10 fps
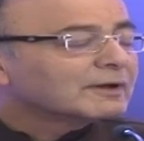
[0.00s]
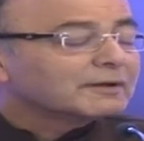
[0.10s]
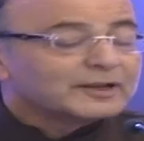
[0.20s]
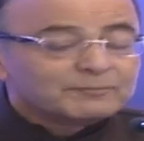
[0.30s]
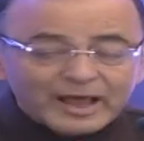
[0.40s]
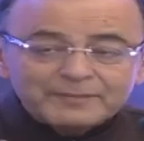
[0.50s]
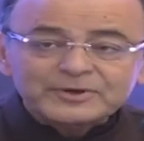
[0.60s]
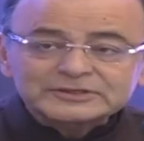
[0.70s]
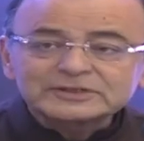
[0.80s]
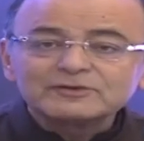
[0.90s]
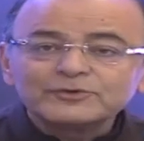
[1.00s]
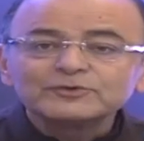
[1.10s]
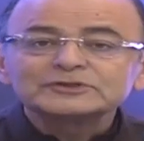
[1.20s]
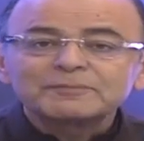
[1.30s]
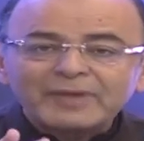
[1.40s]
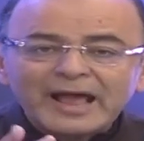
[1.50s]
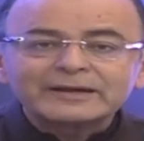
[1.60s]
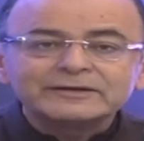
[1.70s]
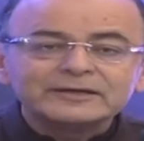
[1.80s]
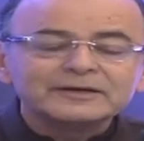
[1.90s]
in my personal view, is a
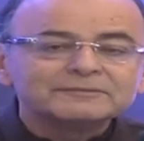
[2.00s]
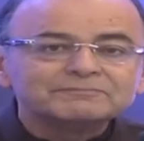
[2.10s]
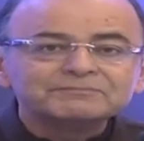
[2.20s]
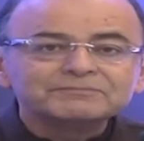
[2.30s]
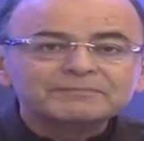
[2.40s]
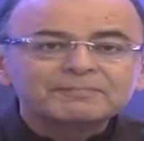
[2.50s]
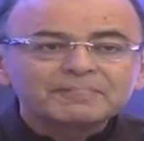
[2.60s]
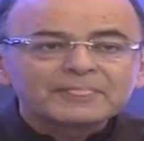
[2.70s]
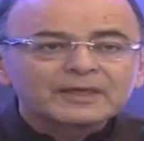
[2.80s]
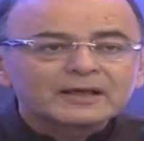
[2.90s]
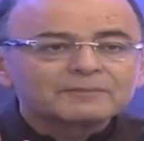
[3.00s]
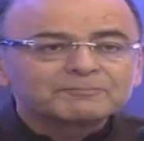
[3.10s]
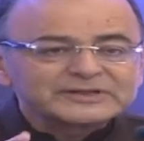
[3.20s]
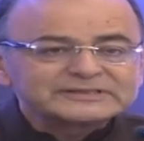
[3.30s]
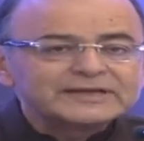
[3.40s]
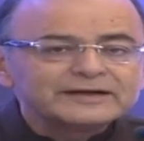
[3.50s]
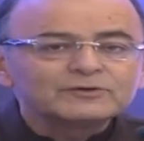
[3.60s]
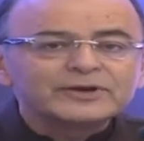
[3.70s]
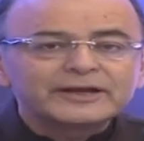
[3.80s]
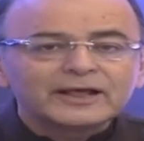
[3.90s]
bad uh, precedent
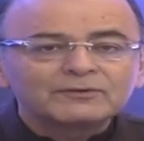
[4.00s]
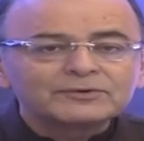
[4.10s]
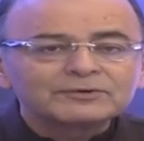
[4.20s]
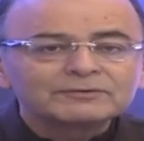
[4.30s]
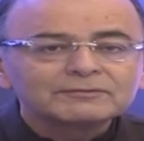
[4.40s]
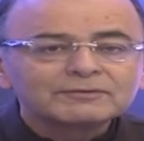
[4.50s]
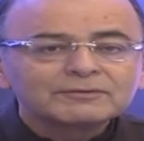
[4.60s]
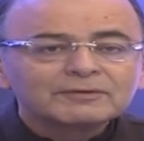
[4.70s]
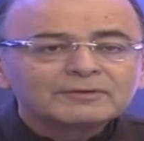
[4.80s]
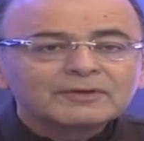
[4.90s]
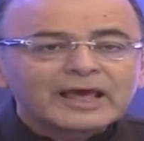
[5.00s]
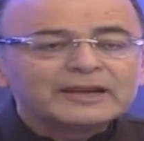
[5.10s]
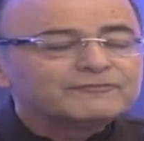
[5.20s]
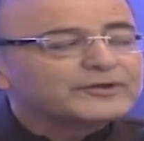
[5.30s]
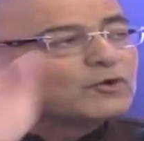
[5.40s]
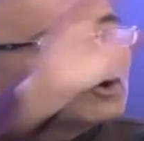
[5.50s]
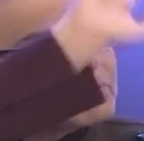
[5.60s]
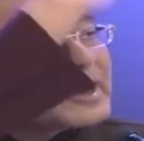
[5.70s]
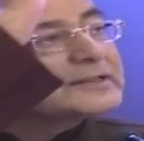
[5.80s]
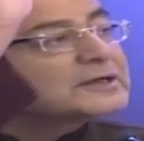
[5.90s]
to lay down. And if we go
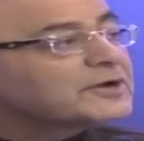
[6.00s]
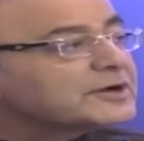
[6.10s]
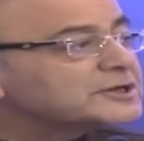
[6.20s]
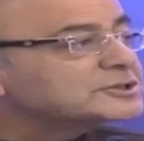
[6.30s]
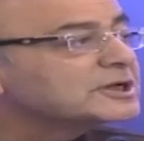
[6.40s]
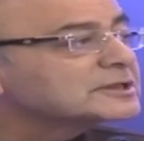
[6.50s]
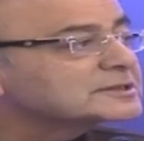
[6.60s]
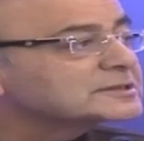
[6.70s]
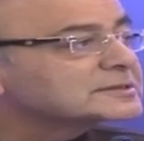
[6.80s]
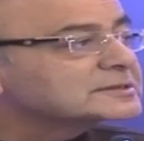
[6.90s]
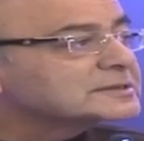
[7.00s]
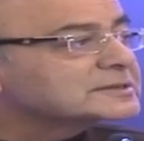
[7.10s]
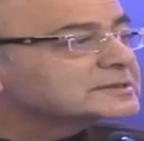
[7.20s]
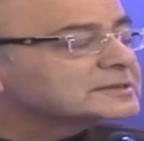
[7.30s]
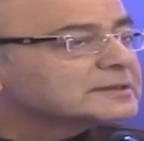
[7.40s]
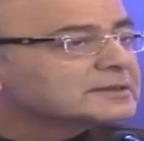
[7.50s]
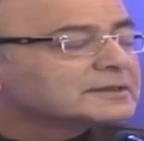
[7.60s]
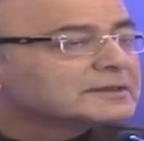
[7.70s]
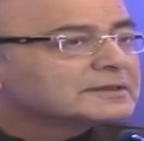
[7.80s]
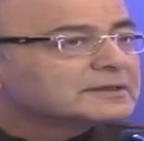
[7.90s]
by the traditional
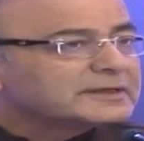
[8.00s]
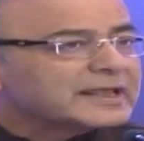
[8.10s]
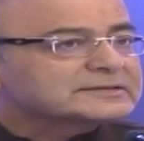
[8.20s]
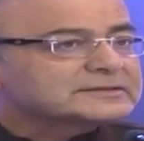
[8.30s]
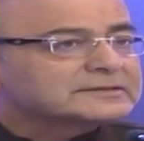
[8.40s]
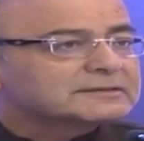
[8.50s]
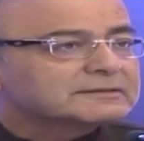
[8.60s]
test,